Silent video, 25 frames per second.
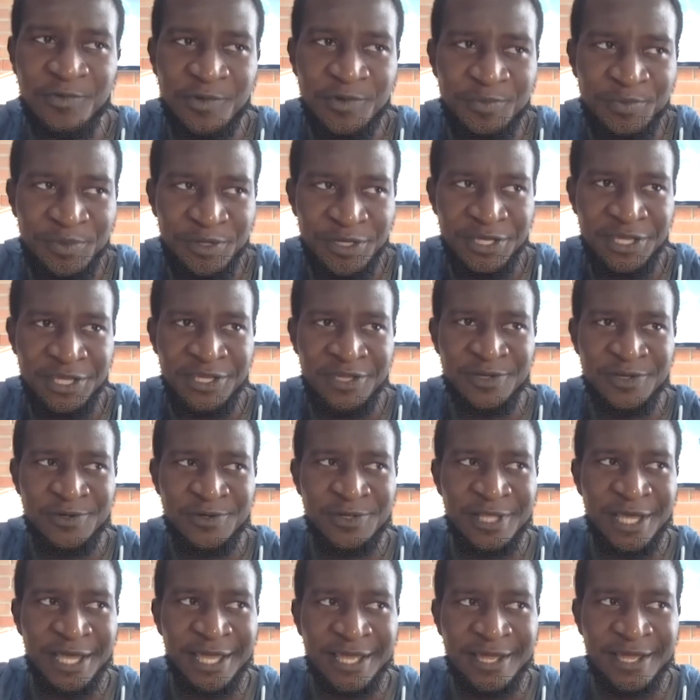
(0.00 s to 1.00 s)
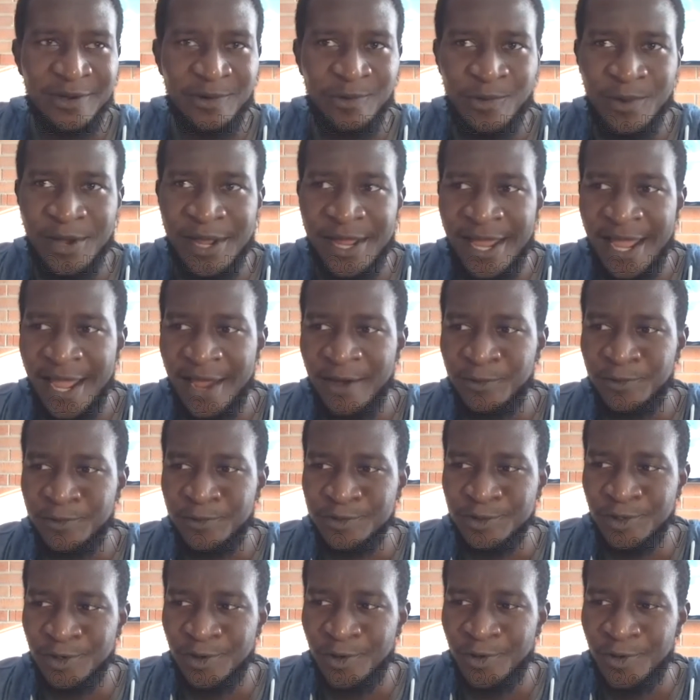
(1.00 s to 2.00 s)
would be, you know, like where I would
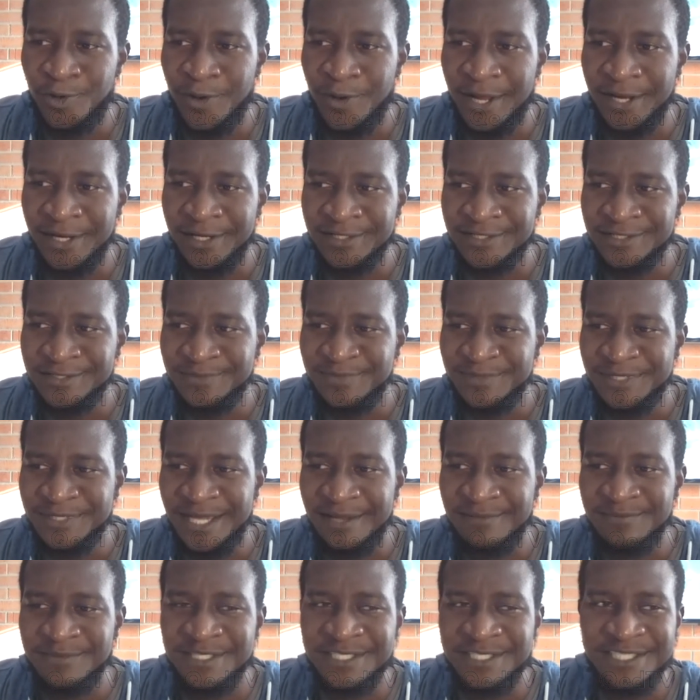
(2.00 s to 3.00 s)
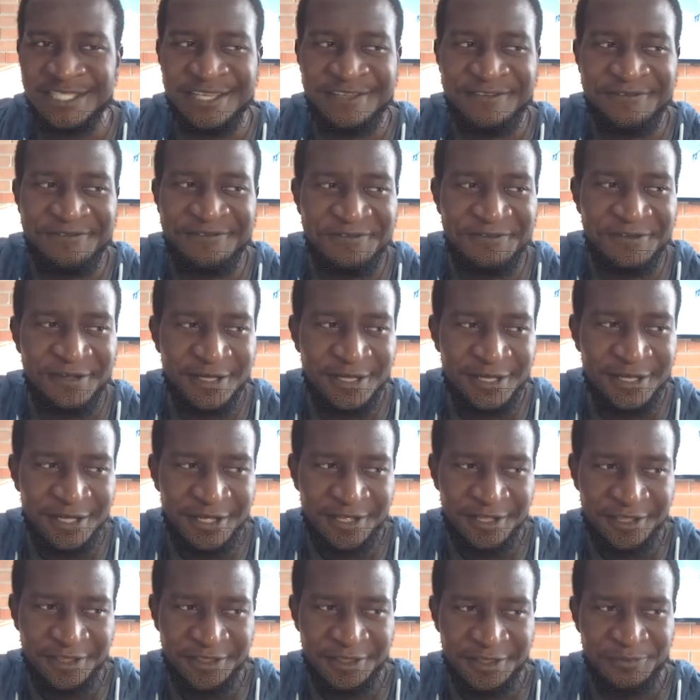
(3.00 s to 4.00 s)
go and sometimes sniff
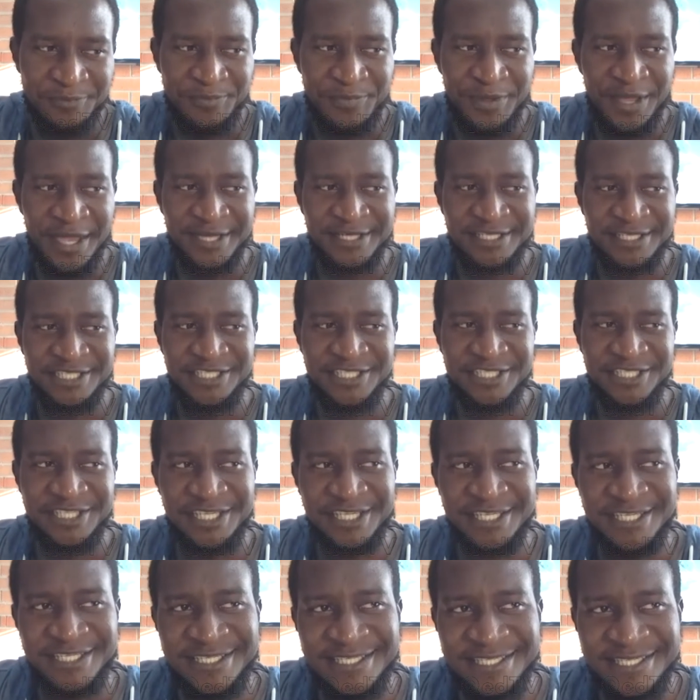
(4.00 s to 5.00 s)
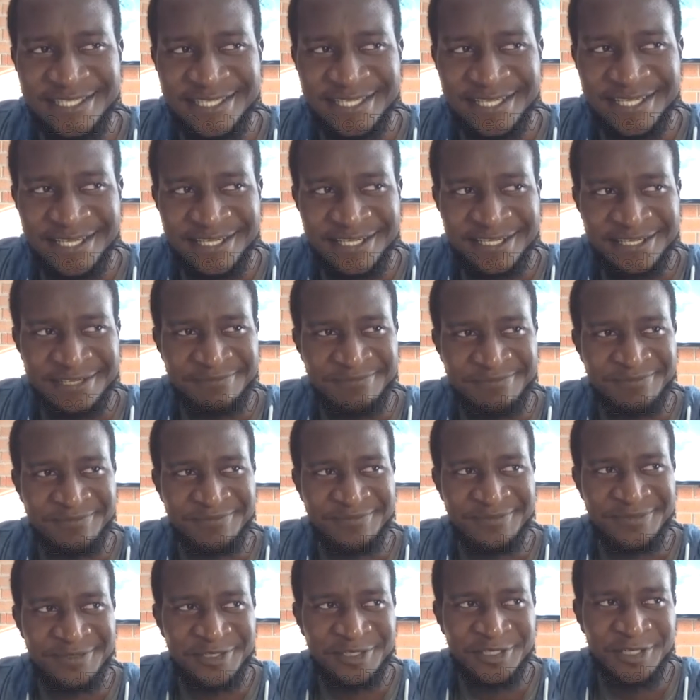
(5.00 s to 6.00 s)
the bed sheet,
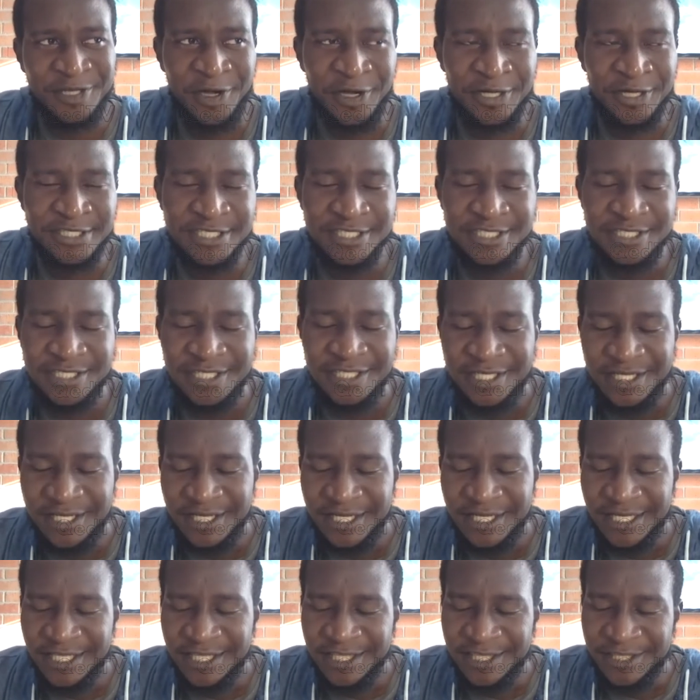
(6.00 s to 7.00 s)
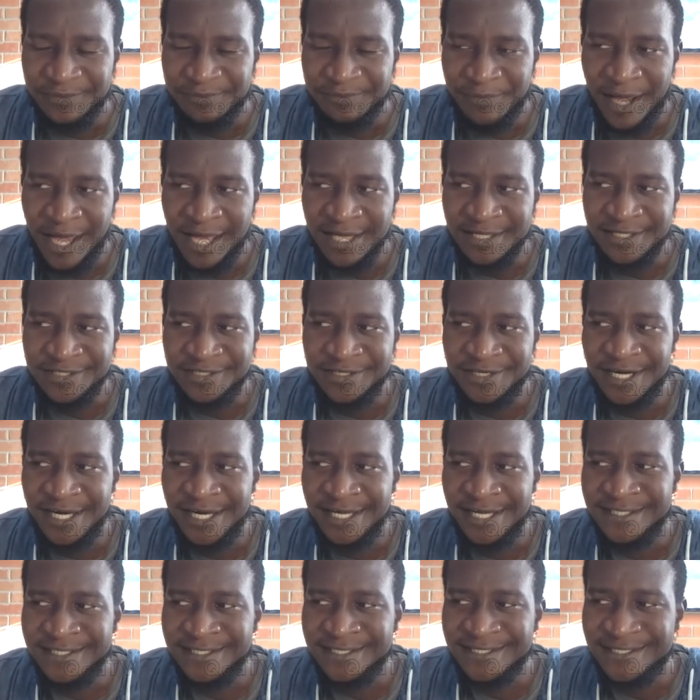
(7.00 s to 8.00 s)
touch the
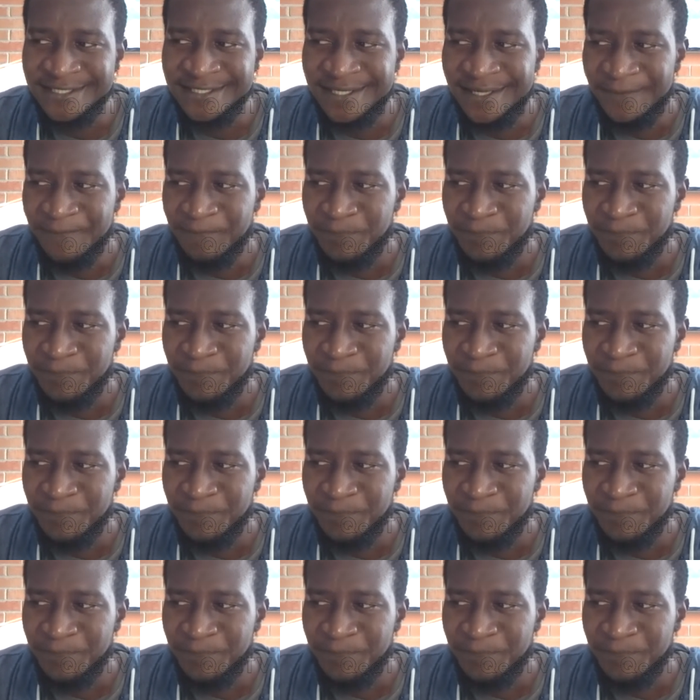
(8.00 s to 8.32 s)
mattress.